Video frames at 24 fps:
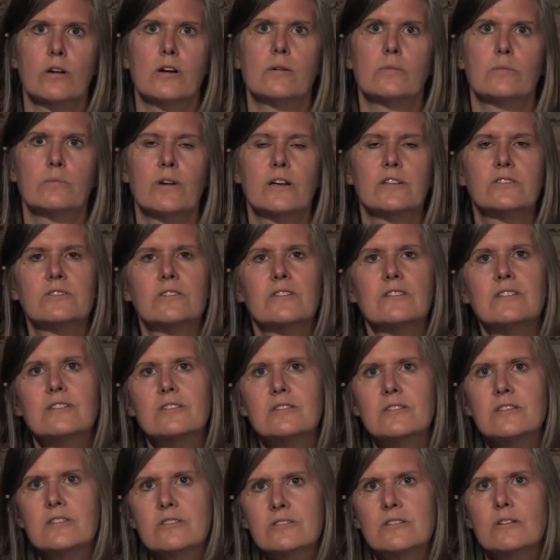problem, right? So
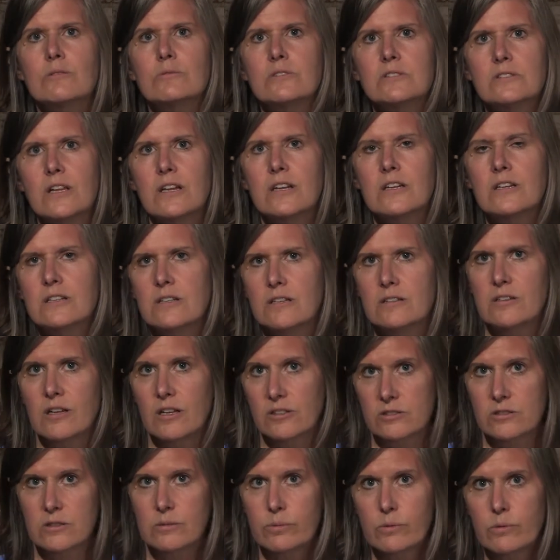these things are related,
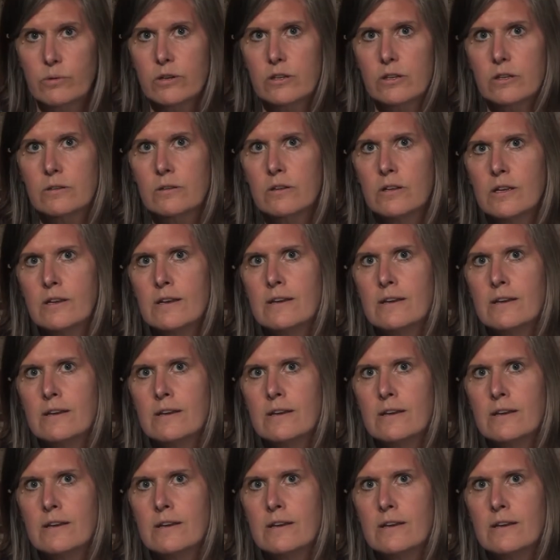that's the point.